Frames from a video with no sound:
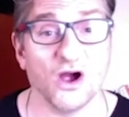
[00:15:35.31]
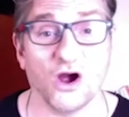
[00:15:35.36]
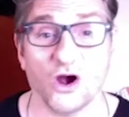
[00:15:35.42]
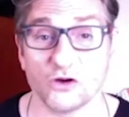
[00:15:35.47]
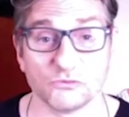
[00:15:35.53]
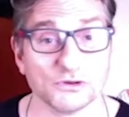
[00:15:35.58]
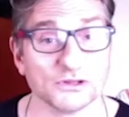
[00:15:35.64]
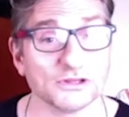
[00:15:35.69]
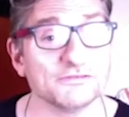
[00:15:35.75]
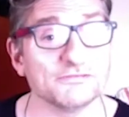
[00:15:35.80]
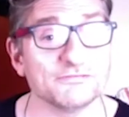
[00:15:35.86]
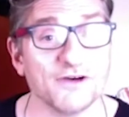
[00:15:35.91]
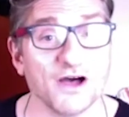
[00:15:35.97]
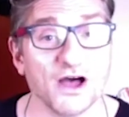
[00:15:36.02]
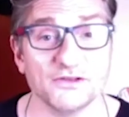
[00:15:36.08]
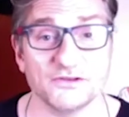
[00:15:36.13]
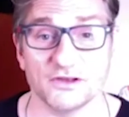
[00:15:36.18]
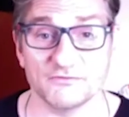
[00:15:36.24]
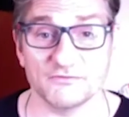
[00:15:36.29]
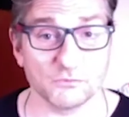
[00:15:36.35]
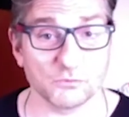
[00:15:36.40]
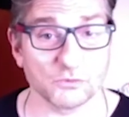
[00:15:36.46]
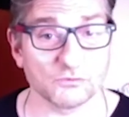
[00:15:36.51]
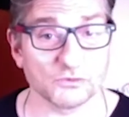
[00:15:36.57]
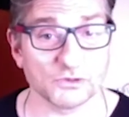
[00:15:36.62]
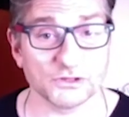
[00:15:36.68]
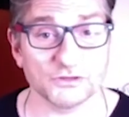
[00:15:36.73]
are really fond of and
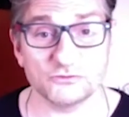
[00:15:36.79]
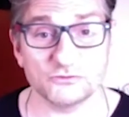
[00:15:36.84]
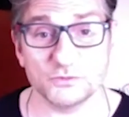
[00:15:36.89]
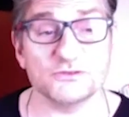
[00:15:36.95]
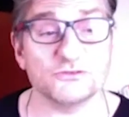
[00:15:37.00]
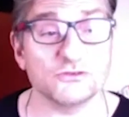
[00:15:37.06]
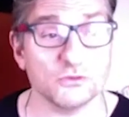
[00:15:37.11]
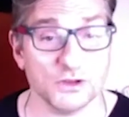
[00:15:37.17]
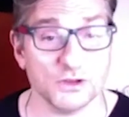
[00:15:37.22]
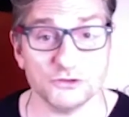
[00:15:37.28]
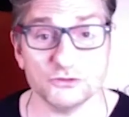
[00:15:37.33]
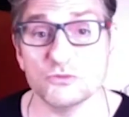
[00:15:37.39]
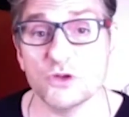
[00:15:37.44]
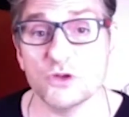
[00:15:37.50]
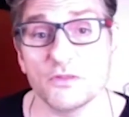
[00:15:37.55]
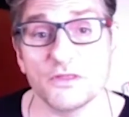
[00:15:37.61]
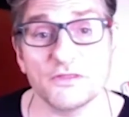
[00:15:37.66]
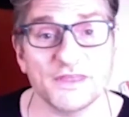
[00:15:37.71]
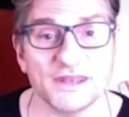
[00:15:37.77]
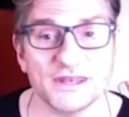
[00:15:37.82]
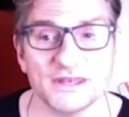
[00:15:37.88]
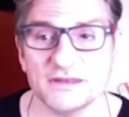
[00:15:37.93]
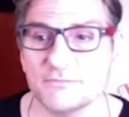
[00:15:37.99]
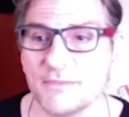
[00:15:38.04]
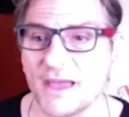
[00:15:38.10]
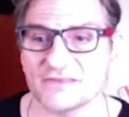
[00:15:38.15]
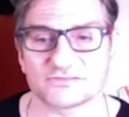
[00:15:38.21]
were really sweet to you, and you know that they
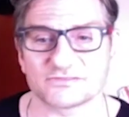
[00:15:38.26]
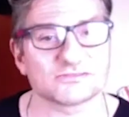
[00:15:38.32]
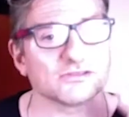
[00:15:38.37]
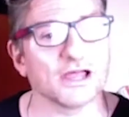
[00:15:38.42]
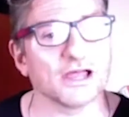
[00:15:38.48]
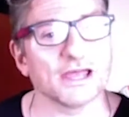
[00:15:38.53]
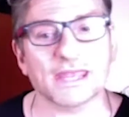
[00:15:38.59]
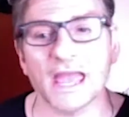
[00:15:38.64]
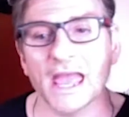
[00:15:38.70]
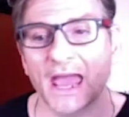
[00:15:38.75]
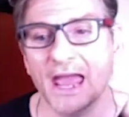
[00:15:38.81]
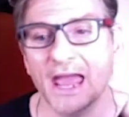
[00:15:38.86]
need masks, like,